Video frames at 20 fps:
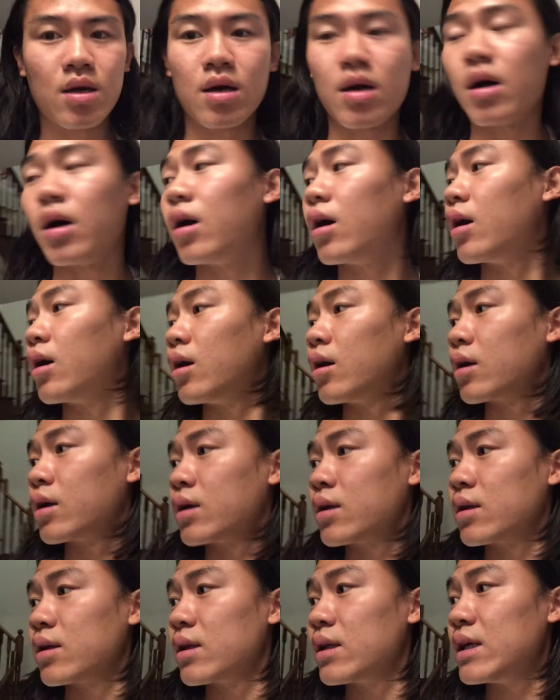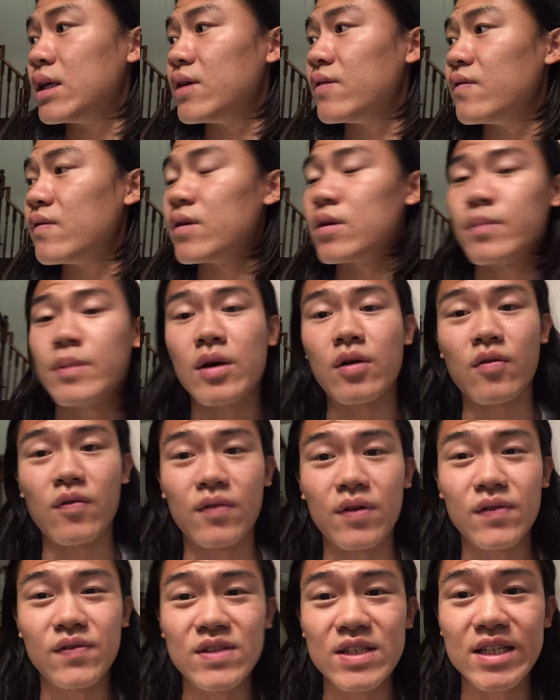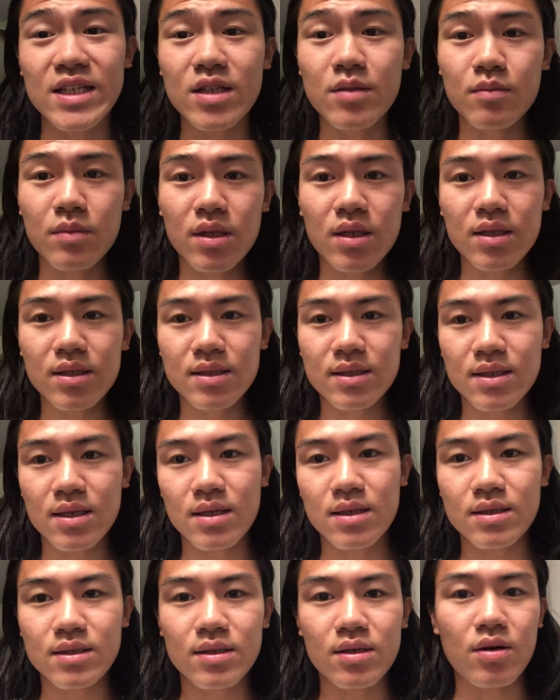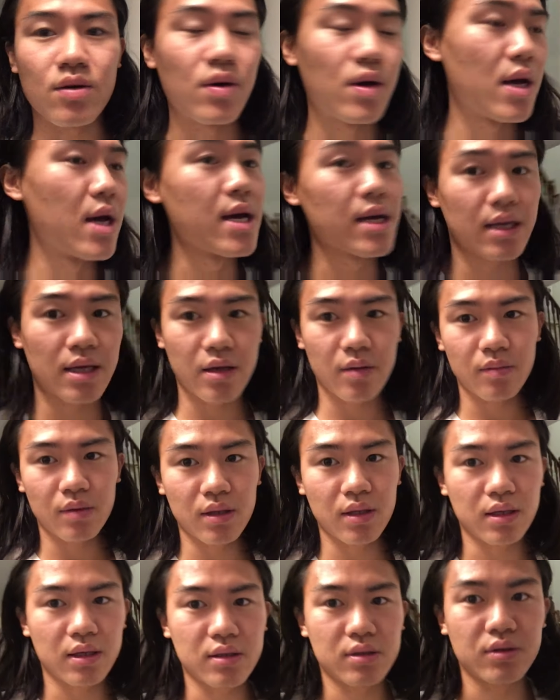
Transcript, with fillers: Uh, gonna leave in about fifteen minutes, so can't be late.